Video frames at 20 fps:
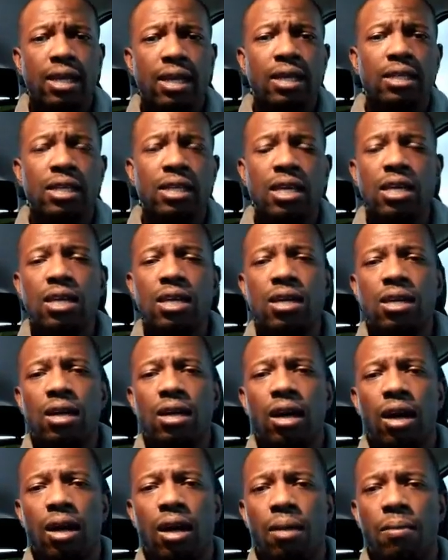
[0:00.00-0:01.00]
the
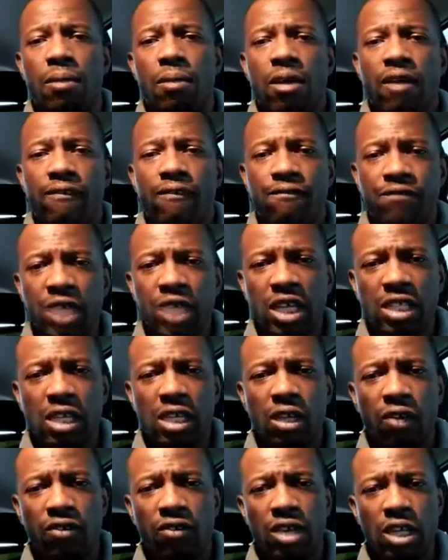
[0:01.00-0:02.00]
um, fixing
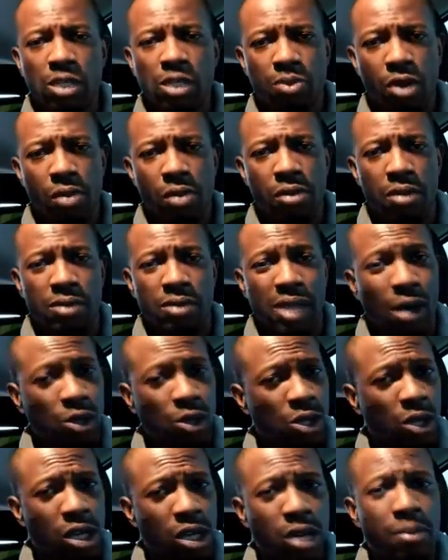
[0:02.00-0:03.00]
of these problems. I was
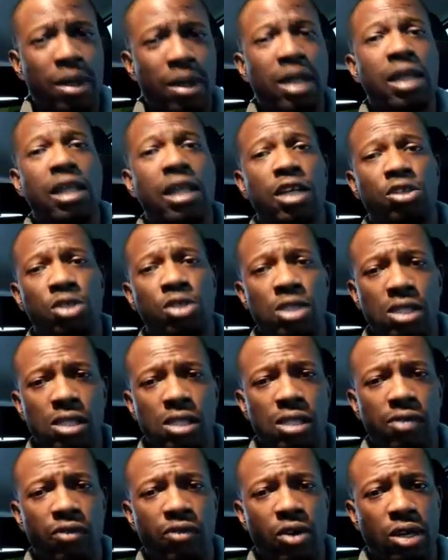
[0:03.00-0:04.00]
talking about
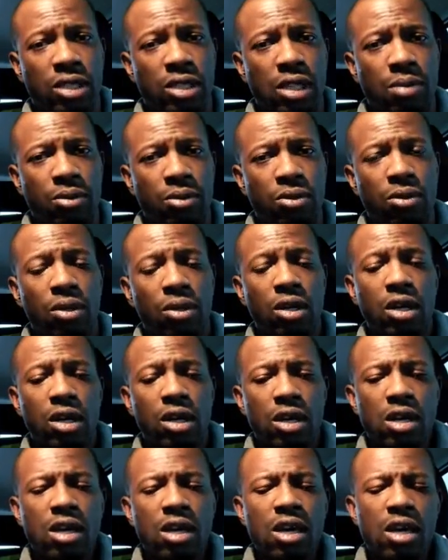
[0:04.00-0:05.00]
electricity, for example
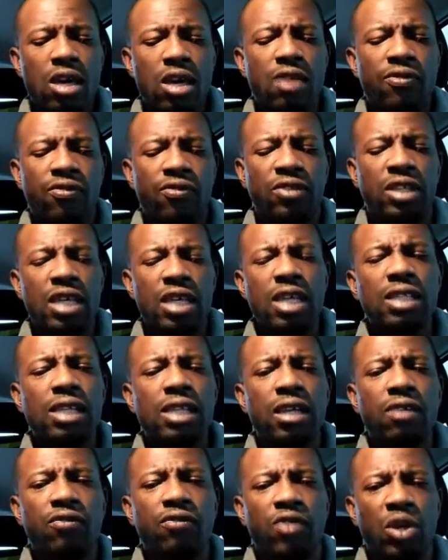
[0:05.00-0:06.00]
if these
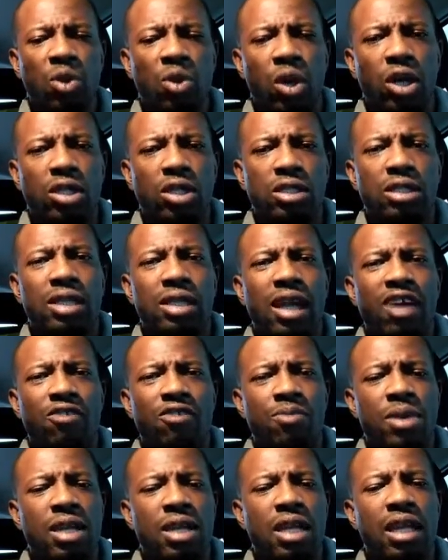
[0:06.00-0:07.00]
individuals that have
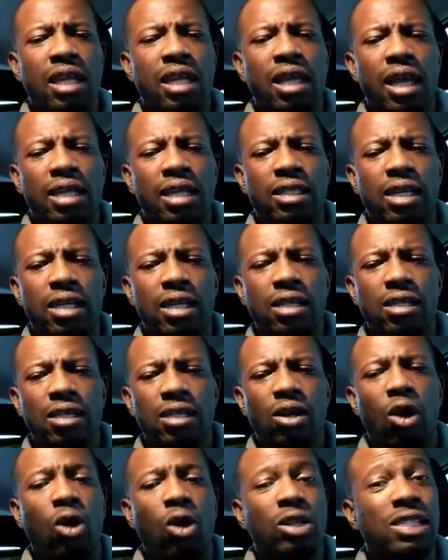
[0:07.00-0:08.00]
been elected
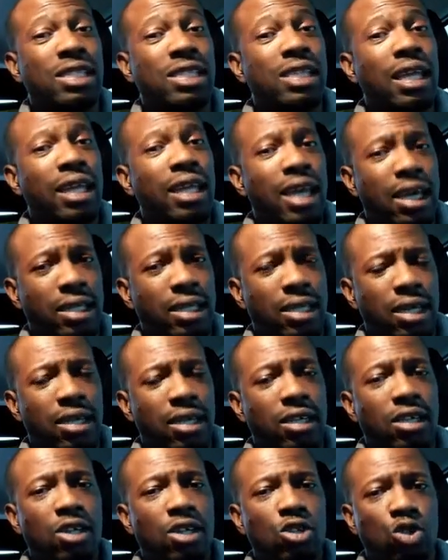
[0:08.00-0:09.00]
or selected
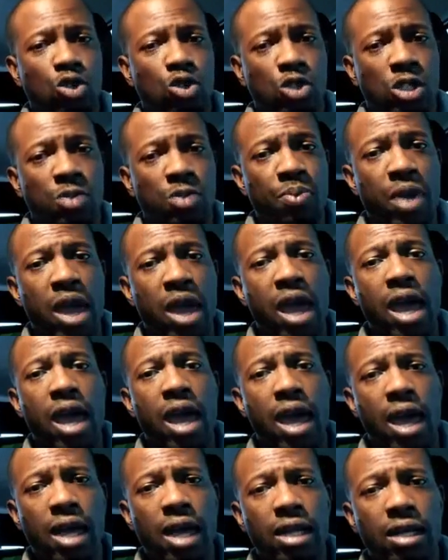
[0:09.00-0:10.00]
to
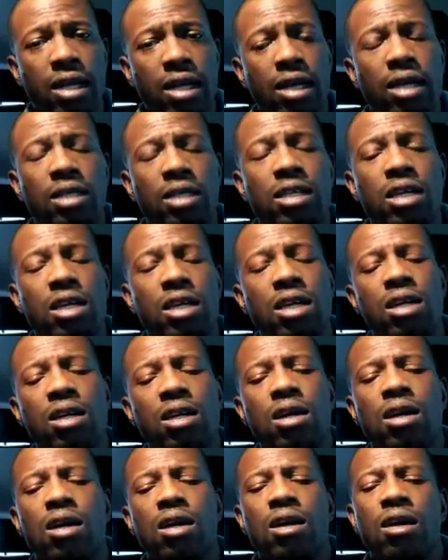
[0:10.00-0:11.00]
spearhead the
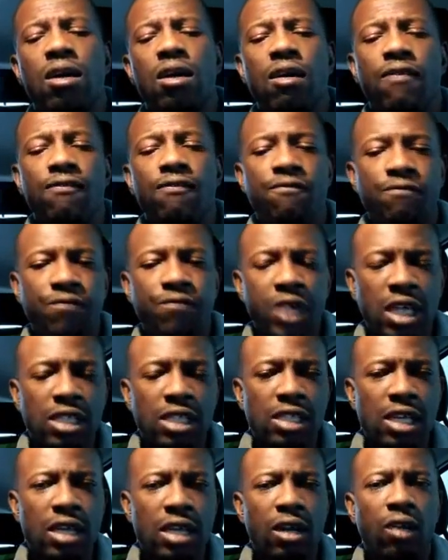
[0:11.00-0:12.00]

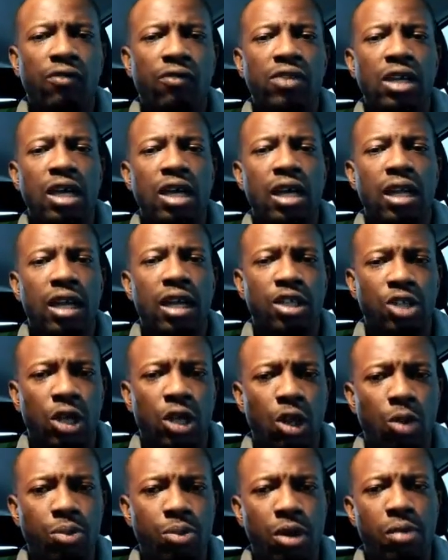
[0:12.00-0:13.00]
fixing of the
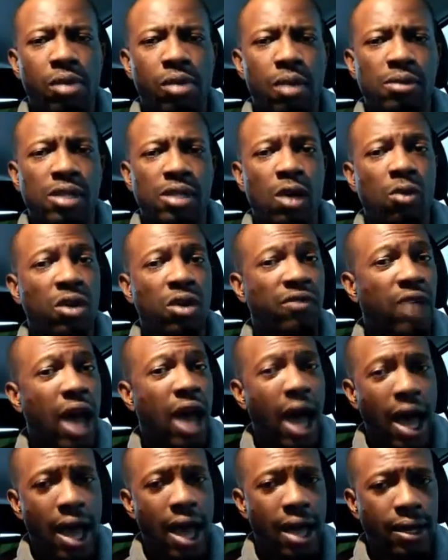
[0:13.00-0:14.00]
political problems that we've
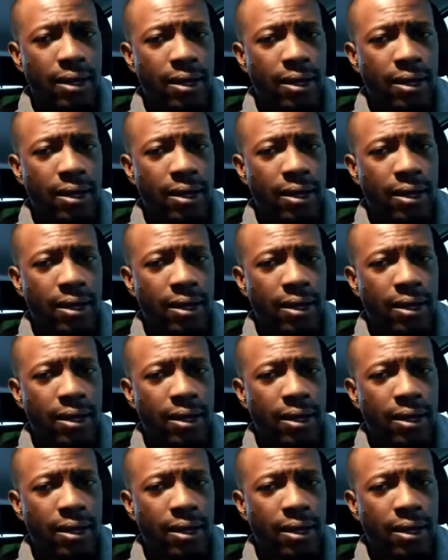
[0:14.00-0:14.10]
had,